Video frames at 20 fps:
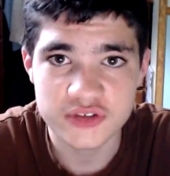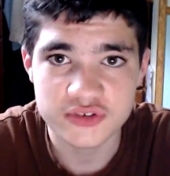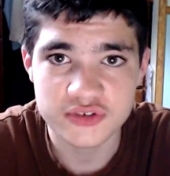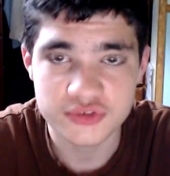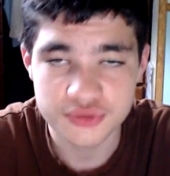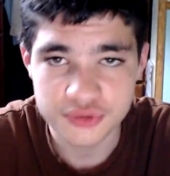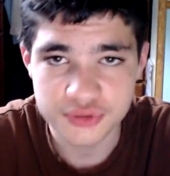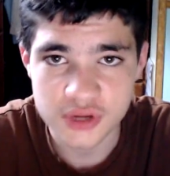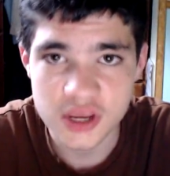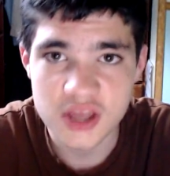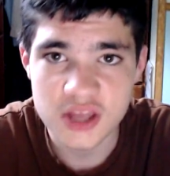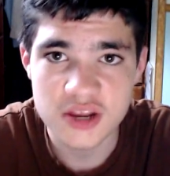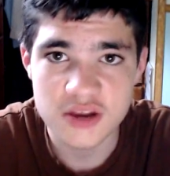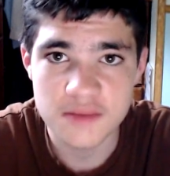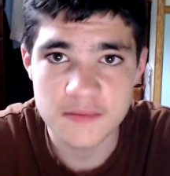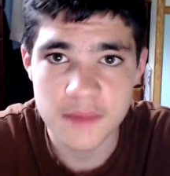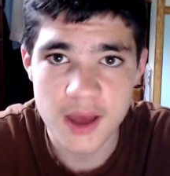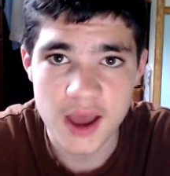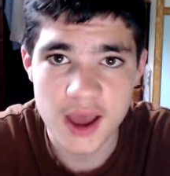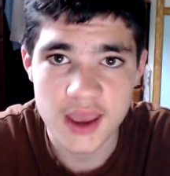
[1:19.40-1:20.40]
is
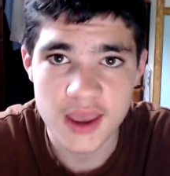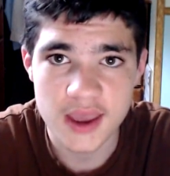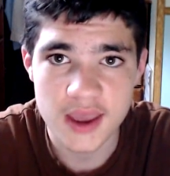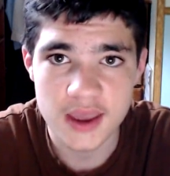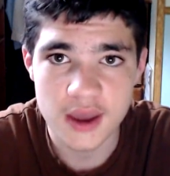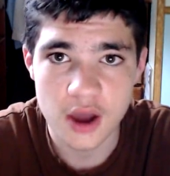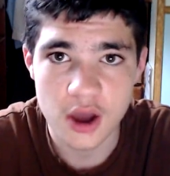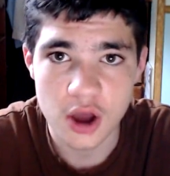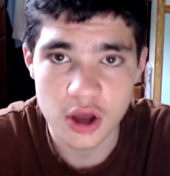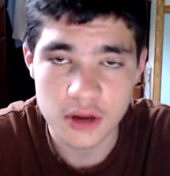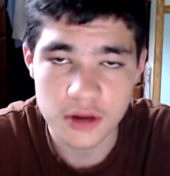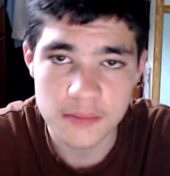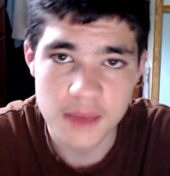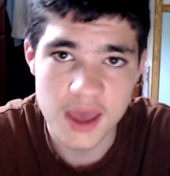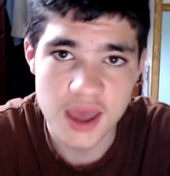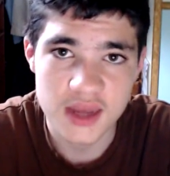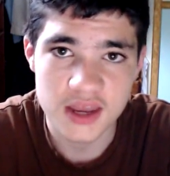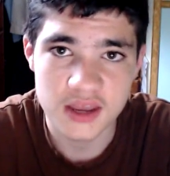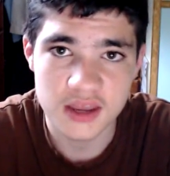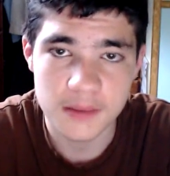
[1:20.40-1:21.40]
created by an
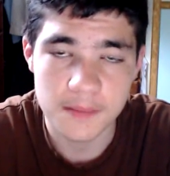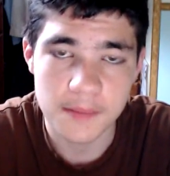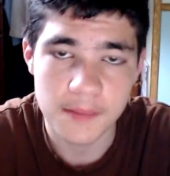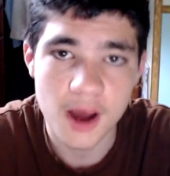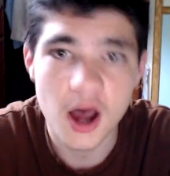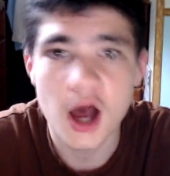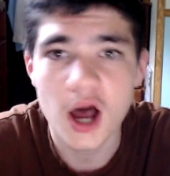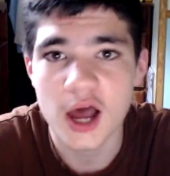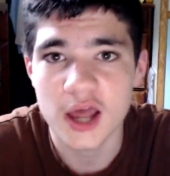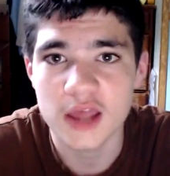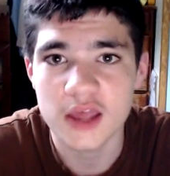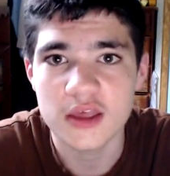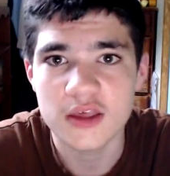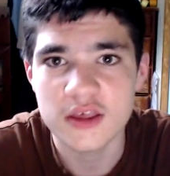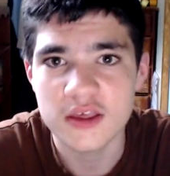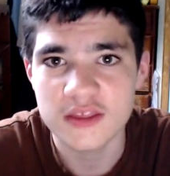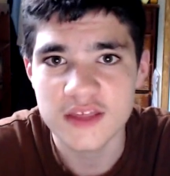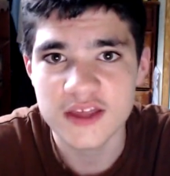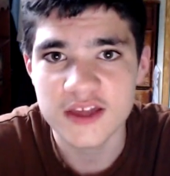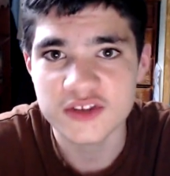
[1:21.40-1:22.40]
automatic bot
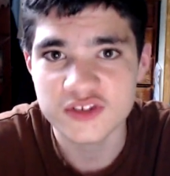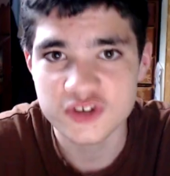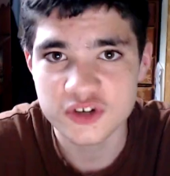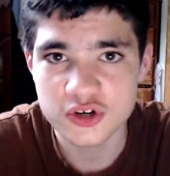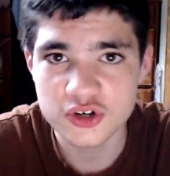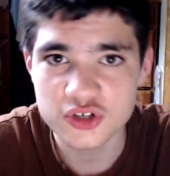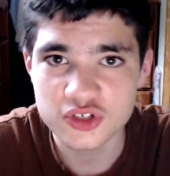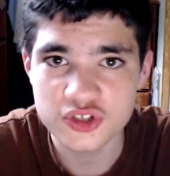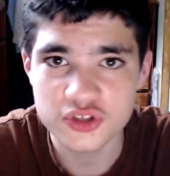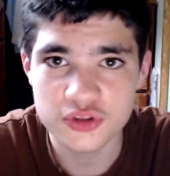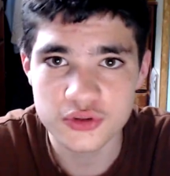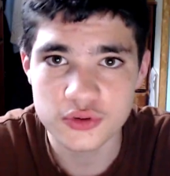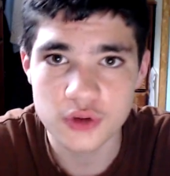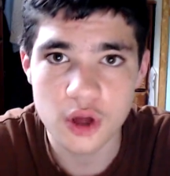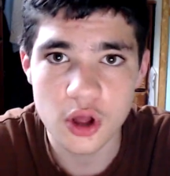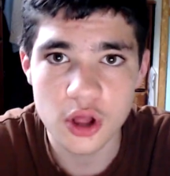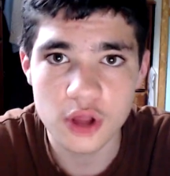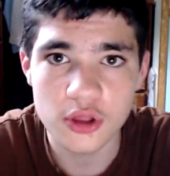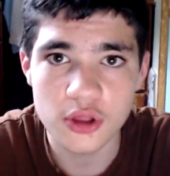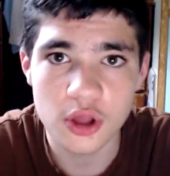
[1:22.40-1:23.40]
that searches through
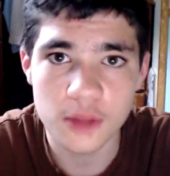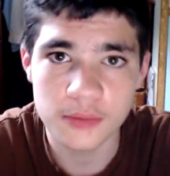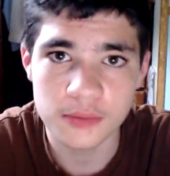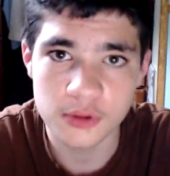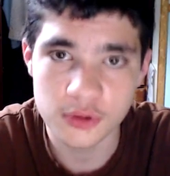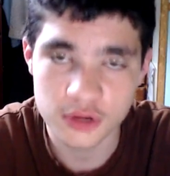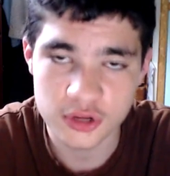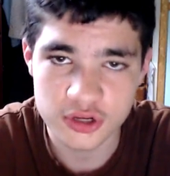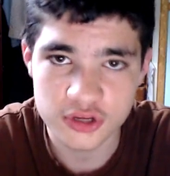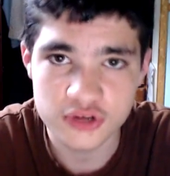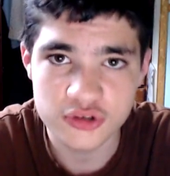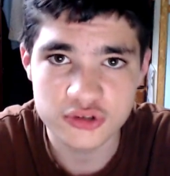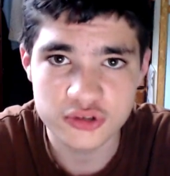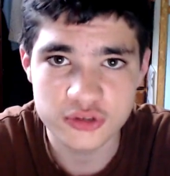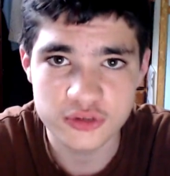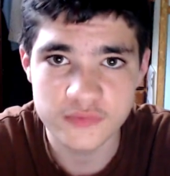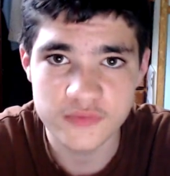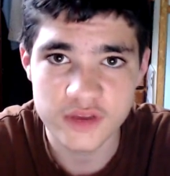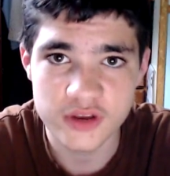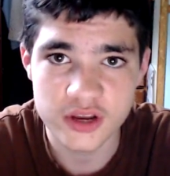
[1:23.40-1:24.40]
all uploaded
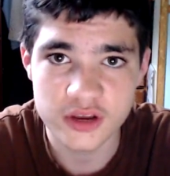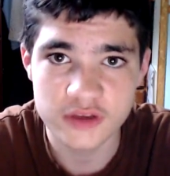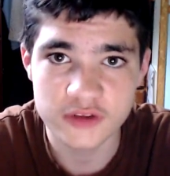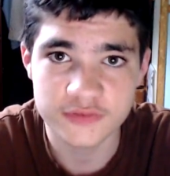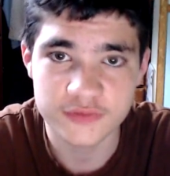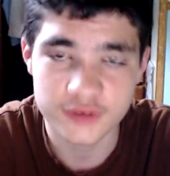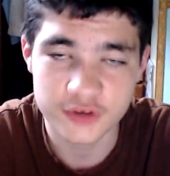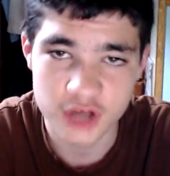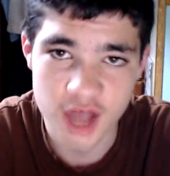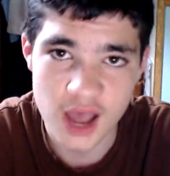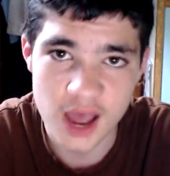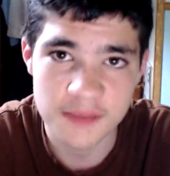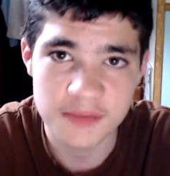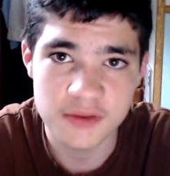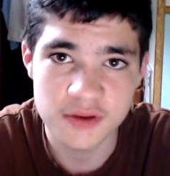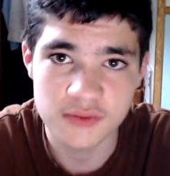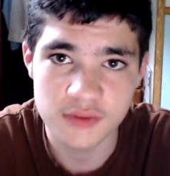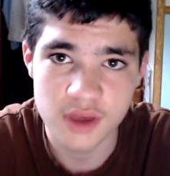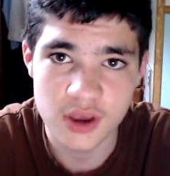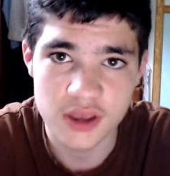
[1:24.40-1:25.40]
YouTube videos for
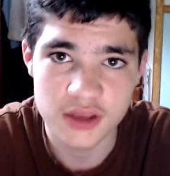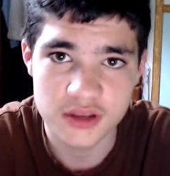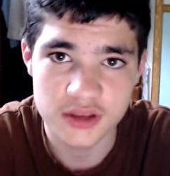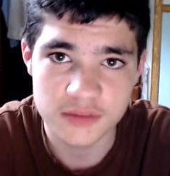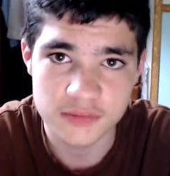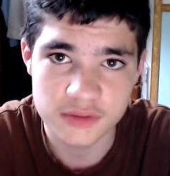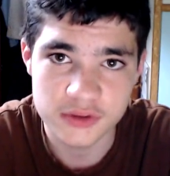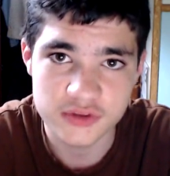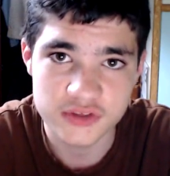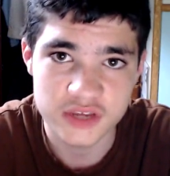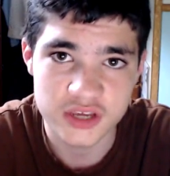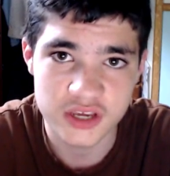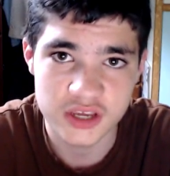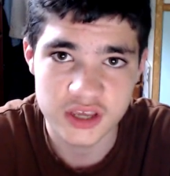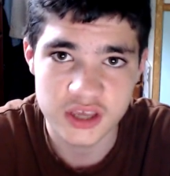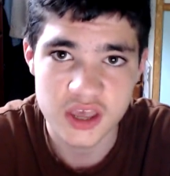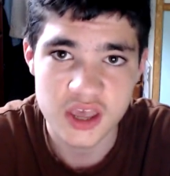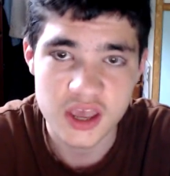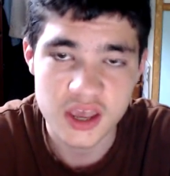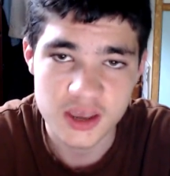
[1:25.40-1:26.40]
copyrighted
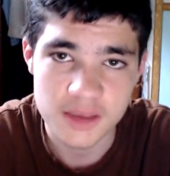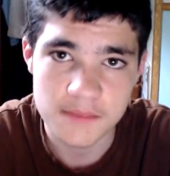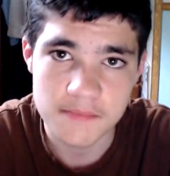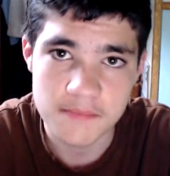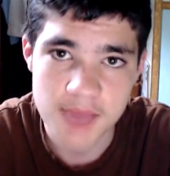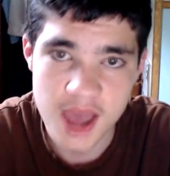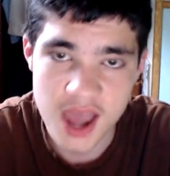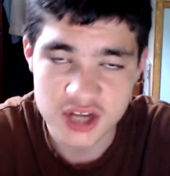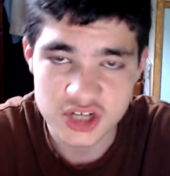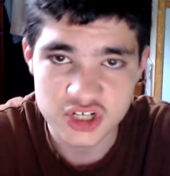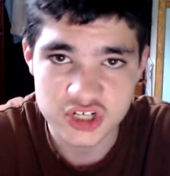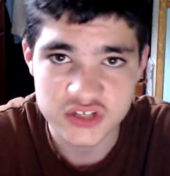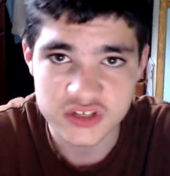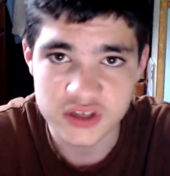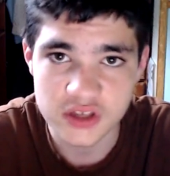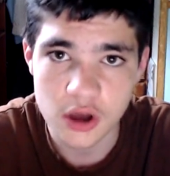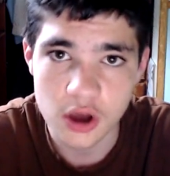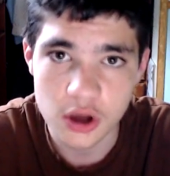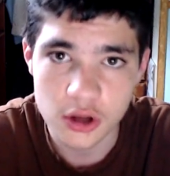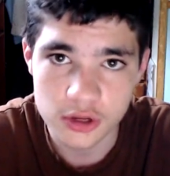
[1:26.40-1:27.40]
music and matches
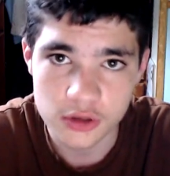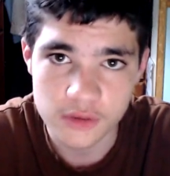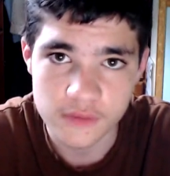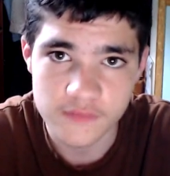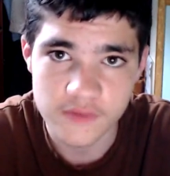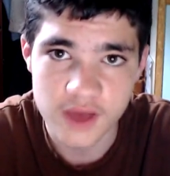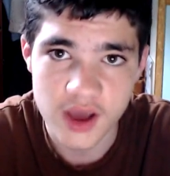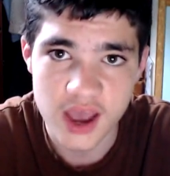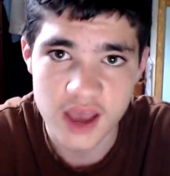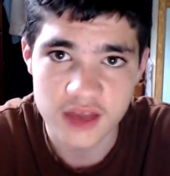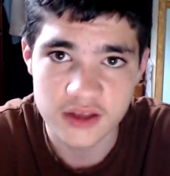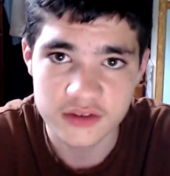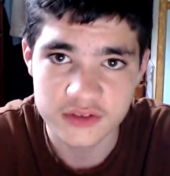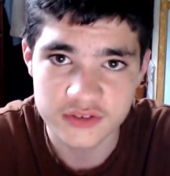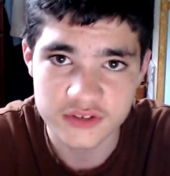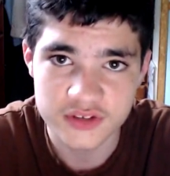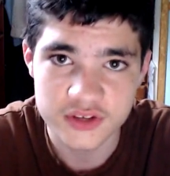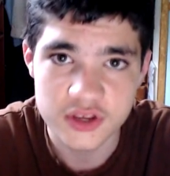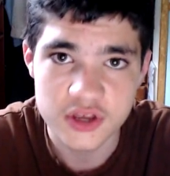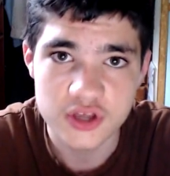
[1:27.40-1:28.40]
the audio
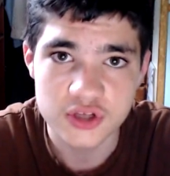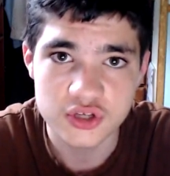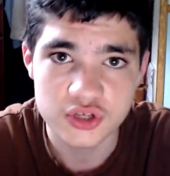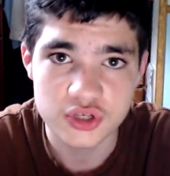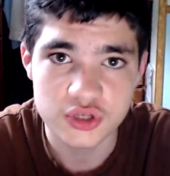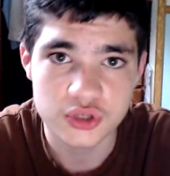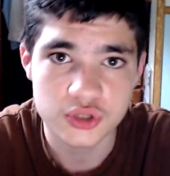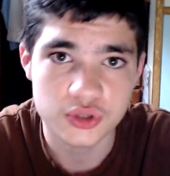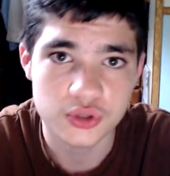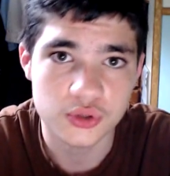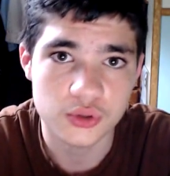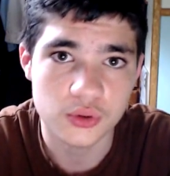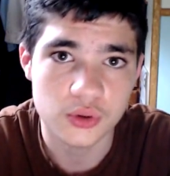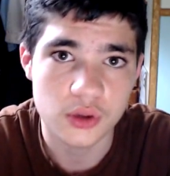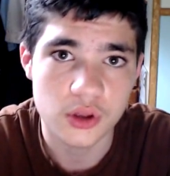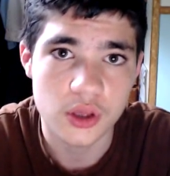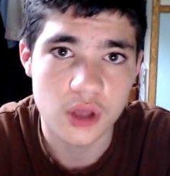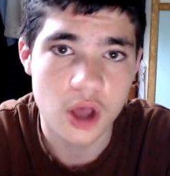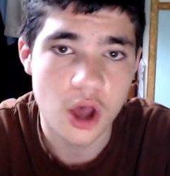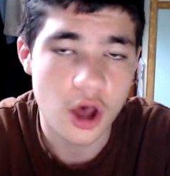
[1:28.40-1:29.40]
files
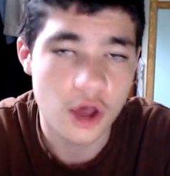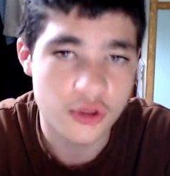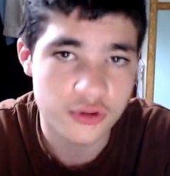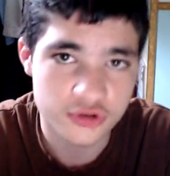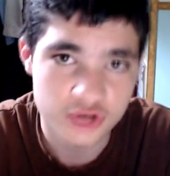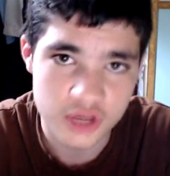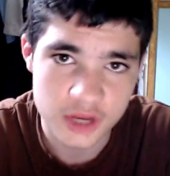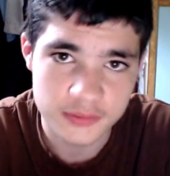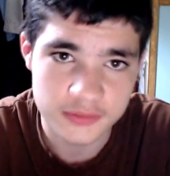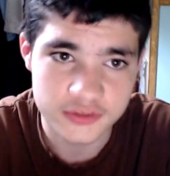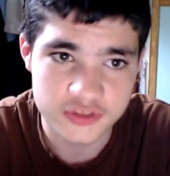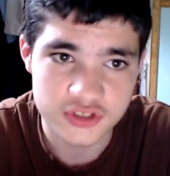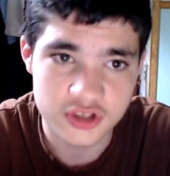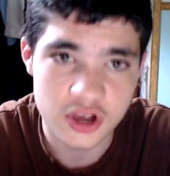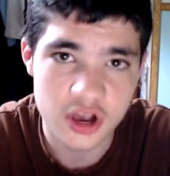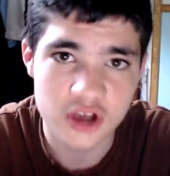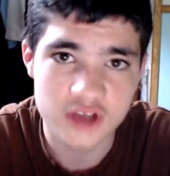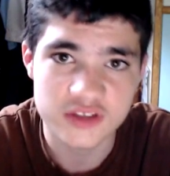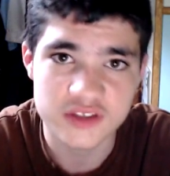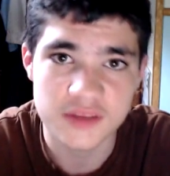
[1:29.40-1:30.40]
to other types of
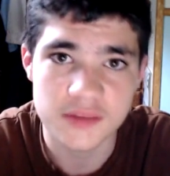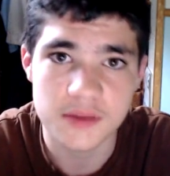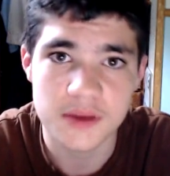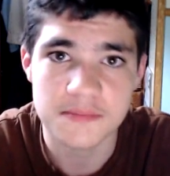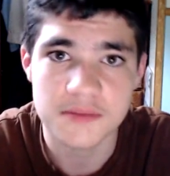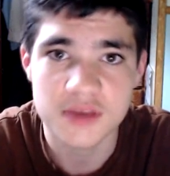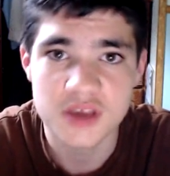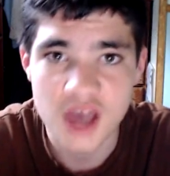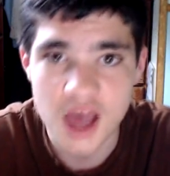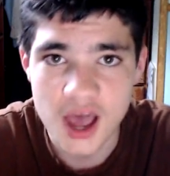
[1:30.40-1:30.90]
songs that might be